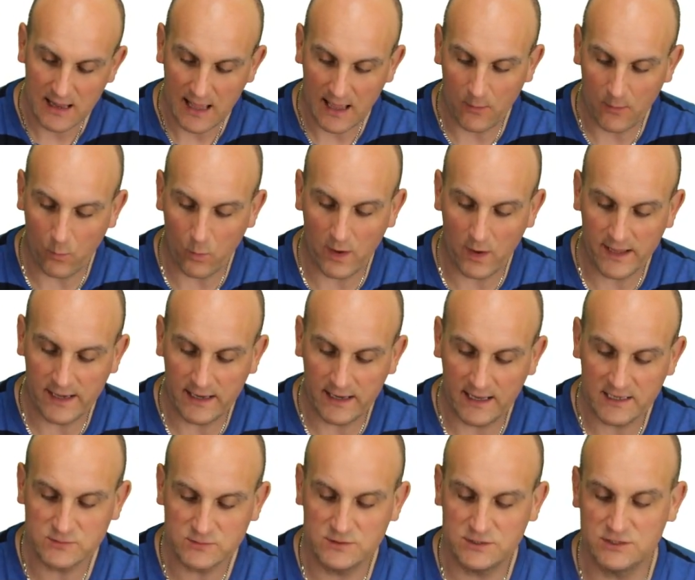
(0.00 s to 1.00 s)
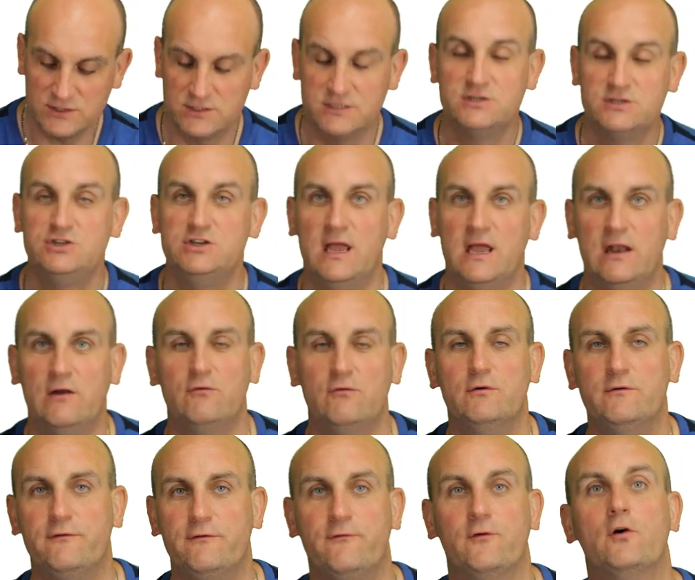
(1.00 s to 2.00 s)
and y dashed, which is the
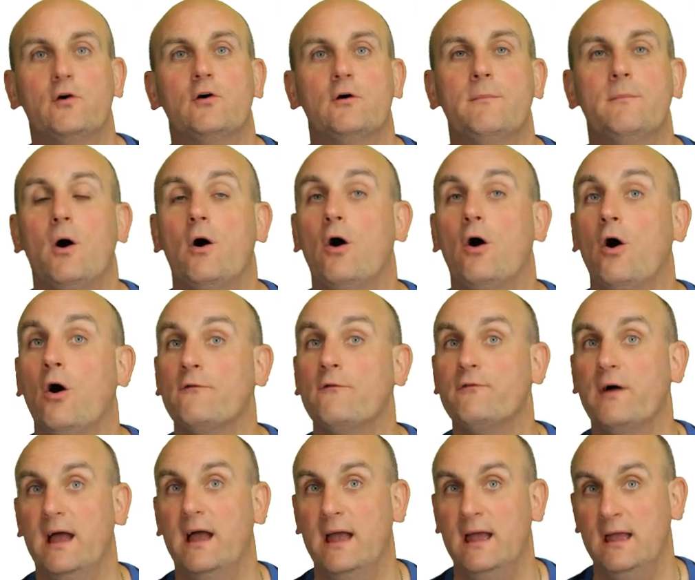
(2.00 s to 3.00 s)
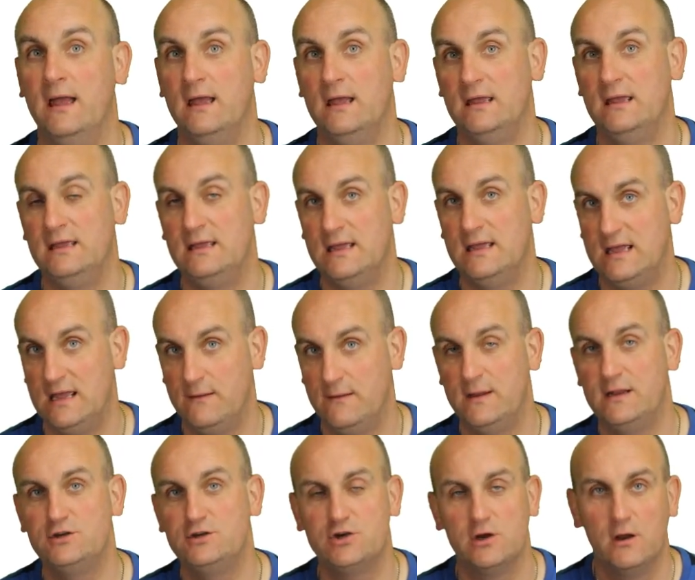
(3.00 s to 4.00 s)
general form of an
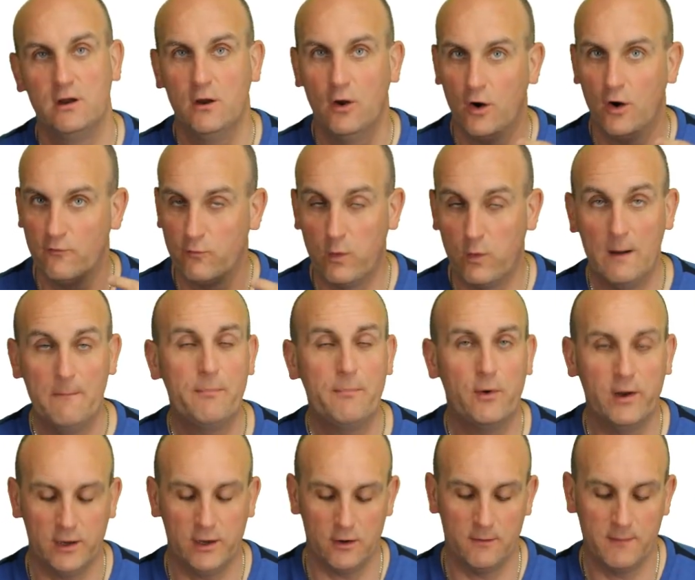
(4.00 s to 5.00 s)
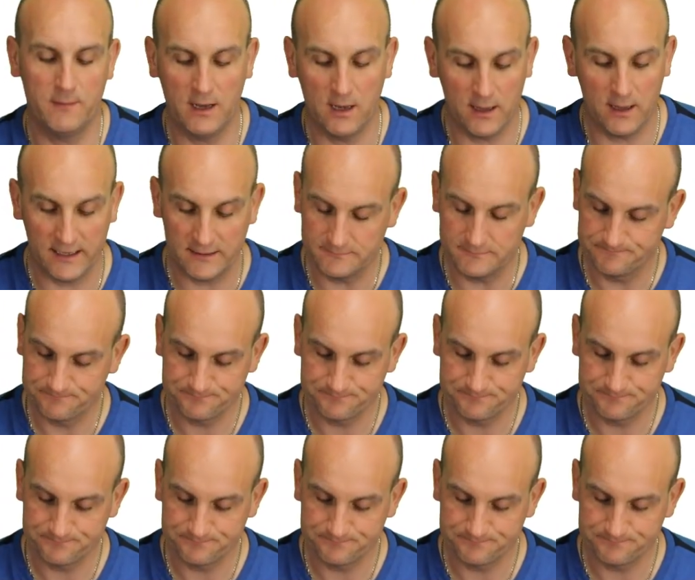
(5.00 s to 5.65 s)
image of one point on my line.